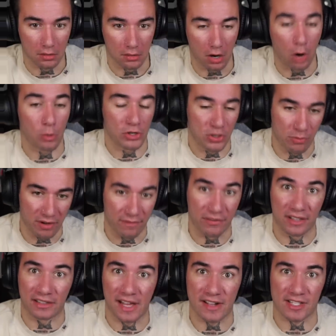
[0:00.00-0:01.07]
Oh, we're doing the
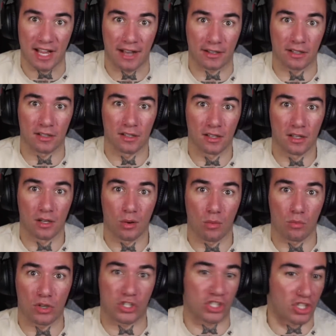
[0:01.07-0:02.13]
Vinland Saga?
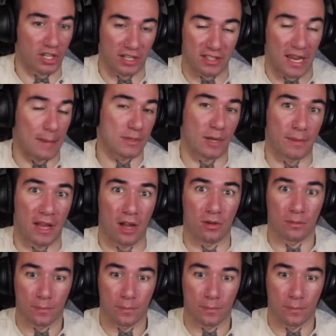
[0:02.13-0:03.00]
We're just gonna time jump now.